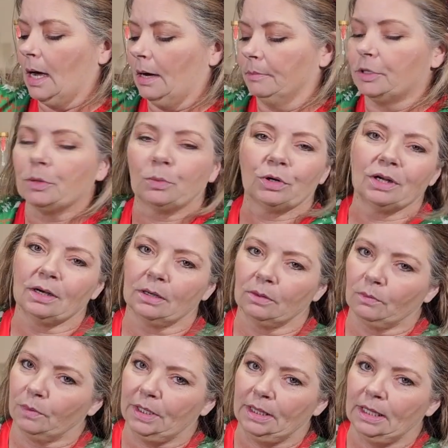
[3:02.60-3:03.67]
So we're not gonna
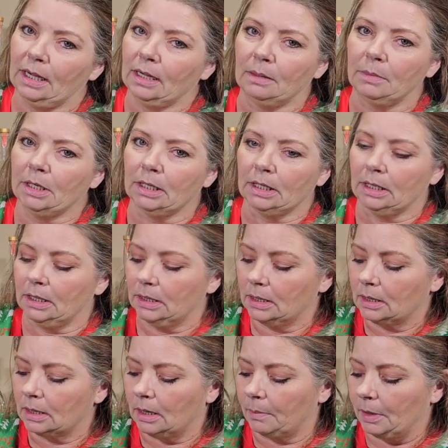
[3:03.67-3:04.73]
read that. I'm not gonna
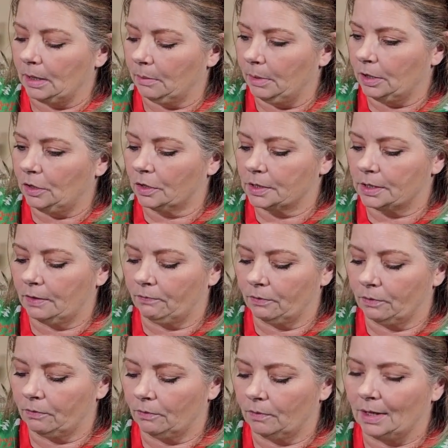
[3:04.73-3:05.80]
make y'all suffer
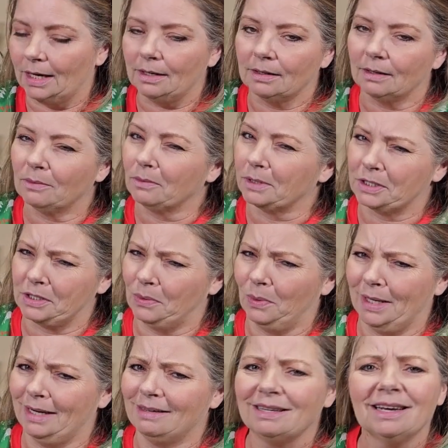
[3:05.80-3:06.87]
through that, and I don't want to
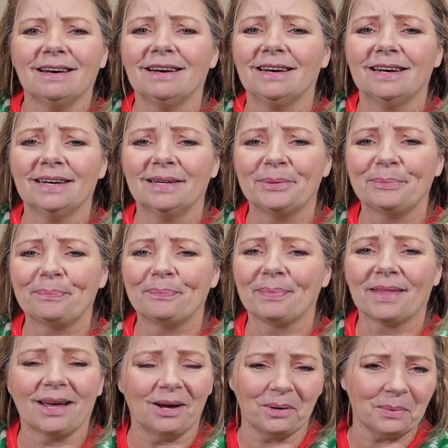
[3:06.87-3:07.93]
squint.
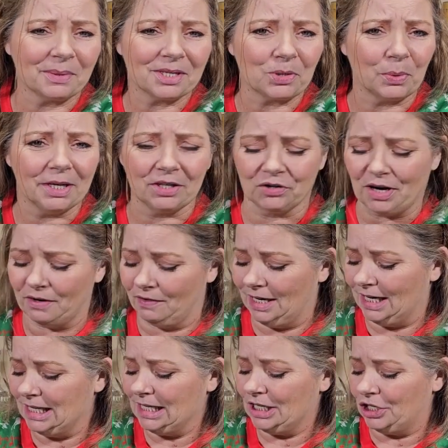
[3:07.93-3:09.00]
I don't want to squint and try to read
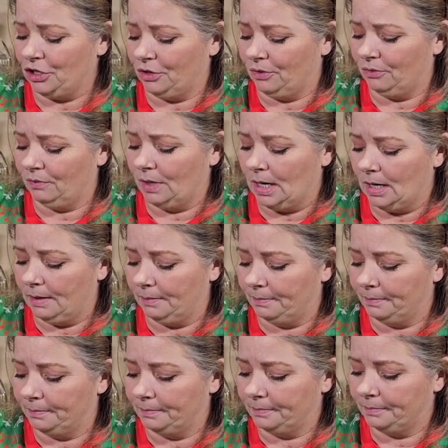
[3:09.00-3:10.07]
it. So,
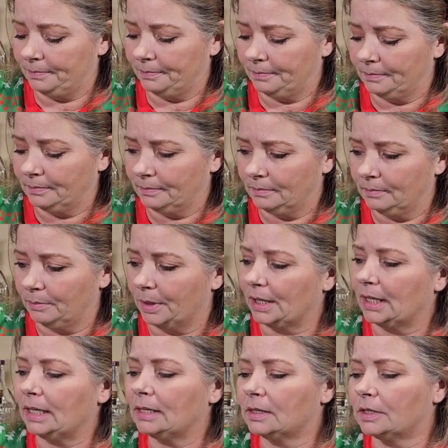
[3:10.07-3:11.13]
but it
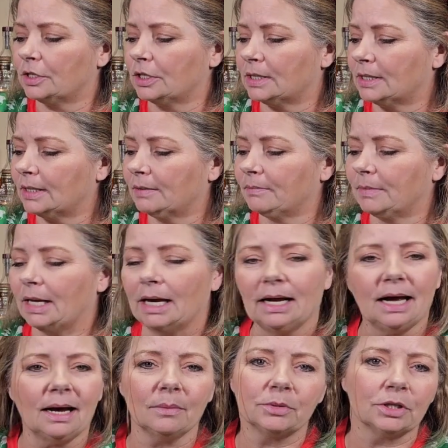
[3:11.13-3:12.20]
is just an
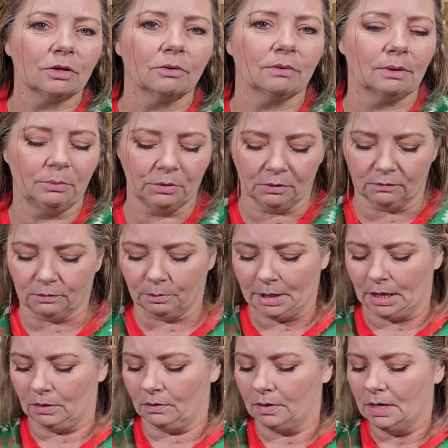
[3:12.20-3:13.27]
absolutely beautiful
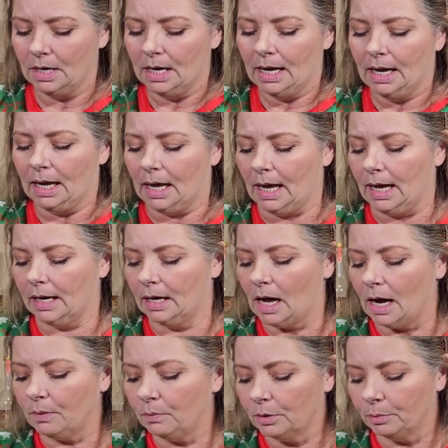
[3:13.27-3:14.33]
bottle. And
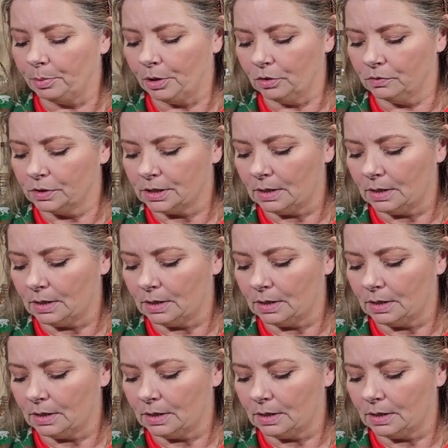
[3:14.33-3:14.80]
I will post.